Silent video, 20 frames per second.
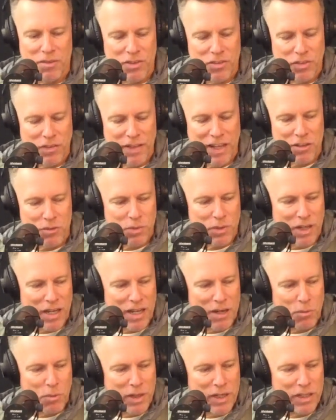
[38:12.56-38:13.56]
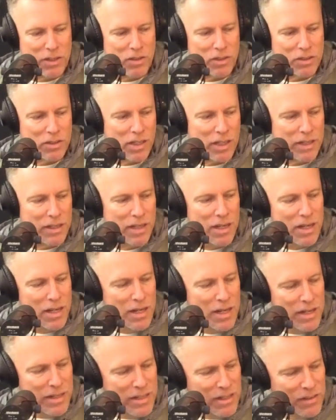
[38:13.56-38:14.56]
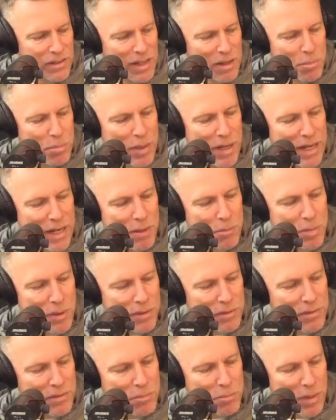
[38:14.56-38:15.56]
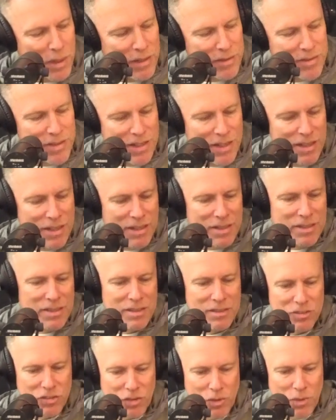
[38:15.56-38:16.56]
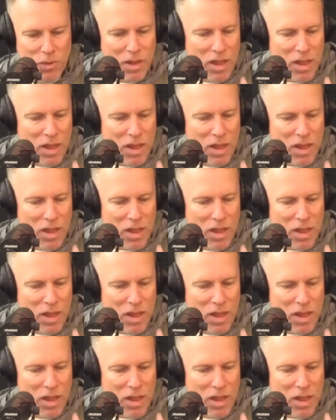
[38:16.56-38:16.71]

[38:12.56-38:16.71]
so that's kind of what he looked like. Not bad, but so